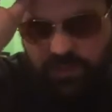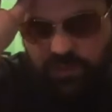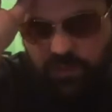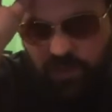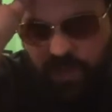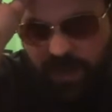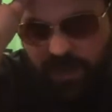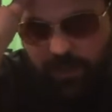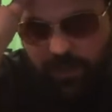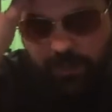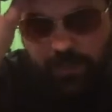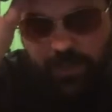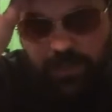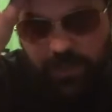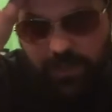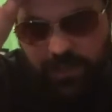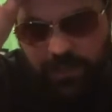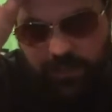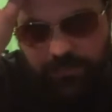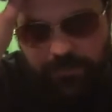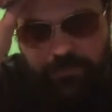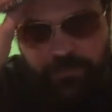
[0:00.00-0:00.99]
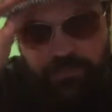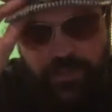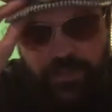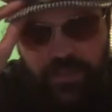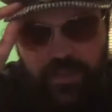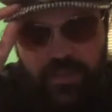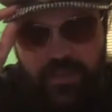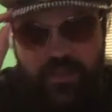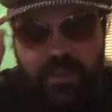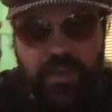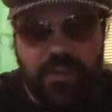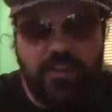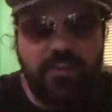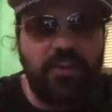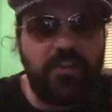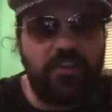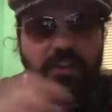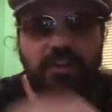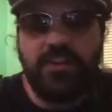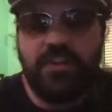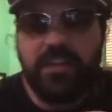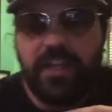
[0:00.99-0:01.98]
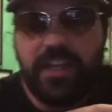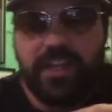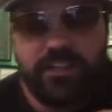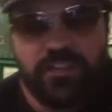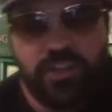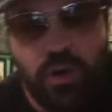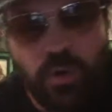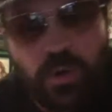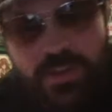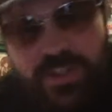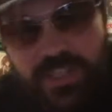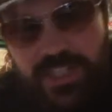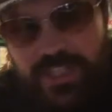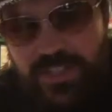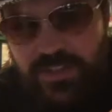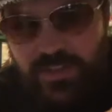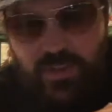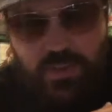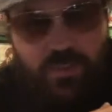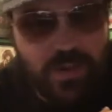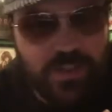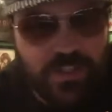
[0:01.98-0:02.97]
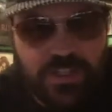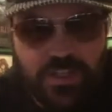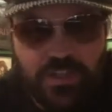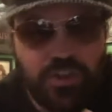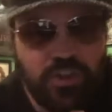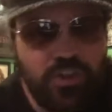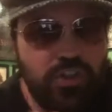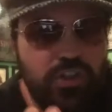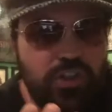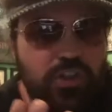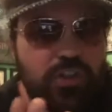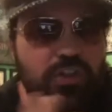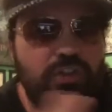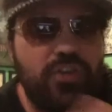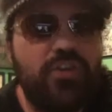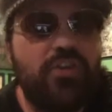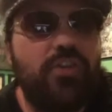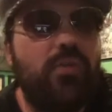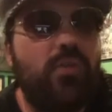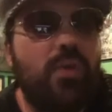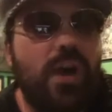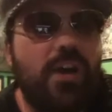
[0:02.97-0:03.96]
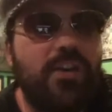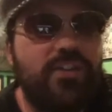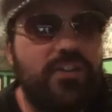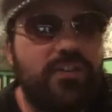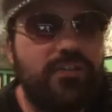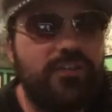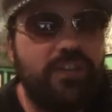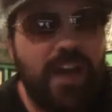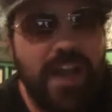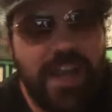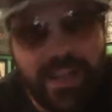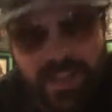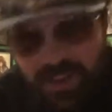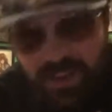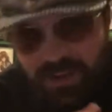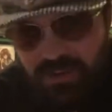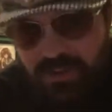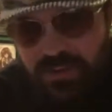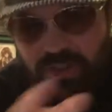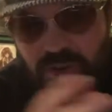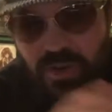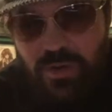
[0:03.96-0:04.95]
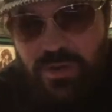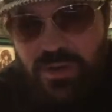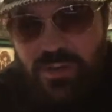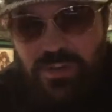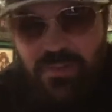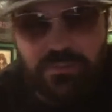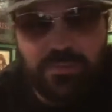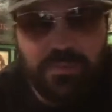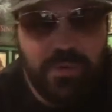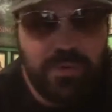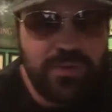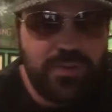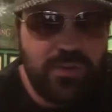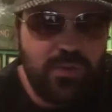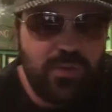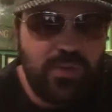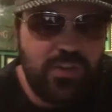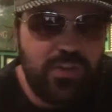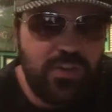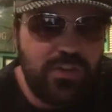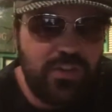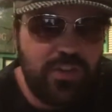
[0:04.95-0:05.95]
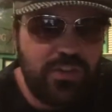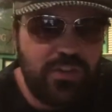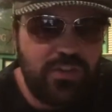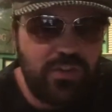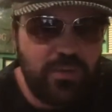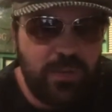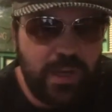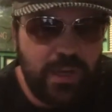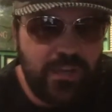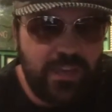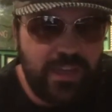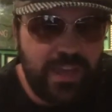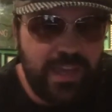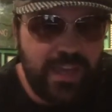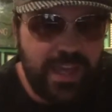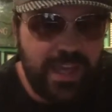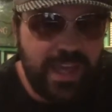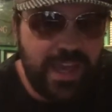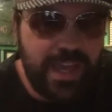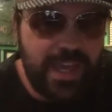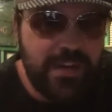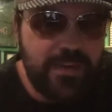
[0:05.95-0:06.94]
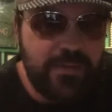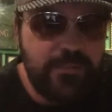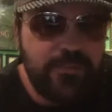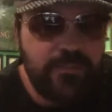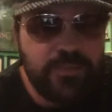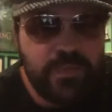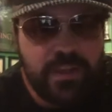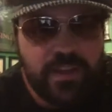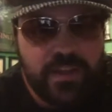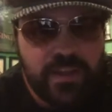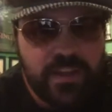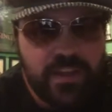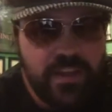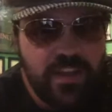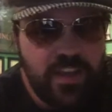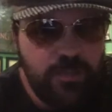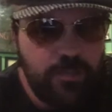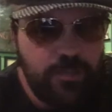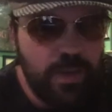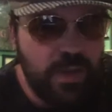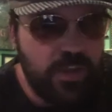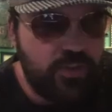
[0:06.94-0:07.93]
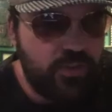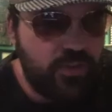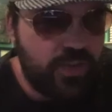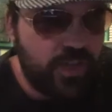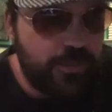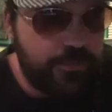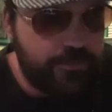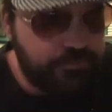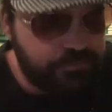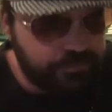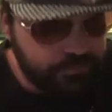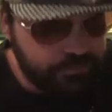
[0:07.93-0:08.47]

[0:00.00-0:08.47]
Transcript: tribe leader. Like Towa didn't do much. She just stood there, watched her fight. Here, Towa doesn't do anything again. It's basically